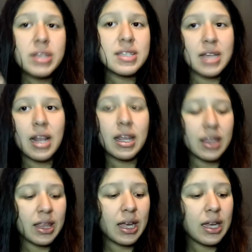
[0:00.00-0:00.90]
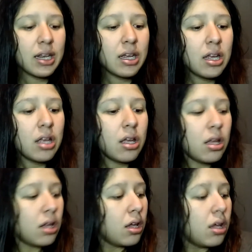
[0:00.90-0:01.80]
It's not like that.
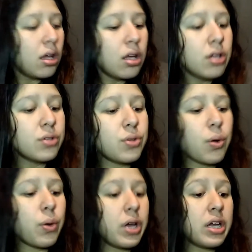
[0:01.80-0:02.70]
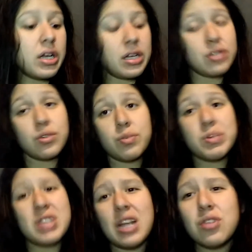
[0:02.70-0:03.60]
So that's good
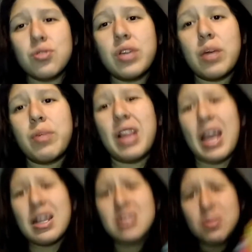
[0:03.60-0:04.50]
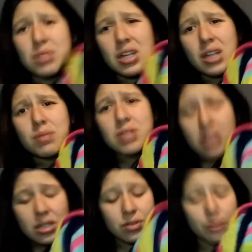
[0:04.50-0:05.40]
because I do get relaxed sometimes.
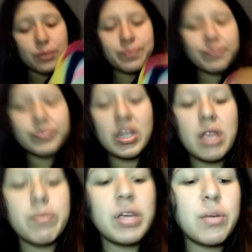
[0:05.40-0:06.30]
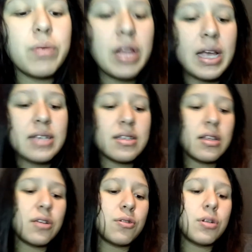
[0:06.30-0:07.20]
So I am getting relaxed
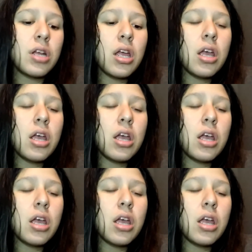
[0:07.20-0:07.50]
a little.